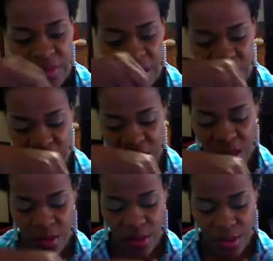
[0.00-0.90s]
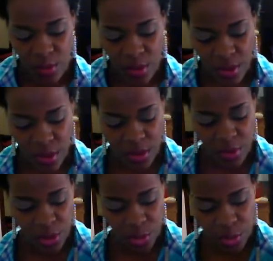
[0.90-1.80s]
this is how it
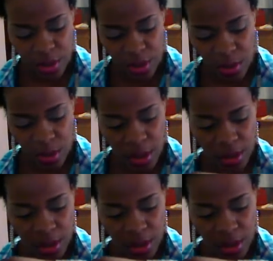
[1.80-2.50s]
looks when you put it on.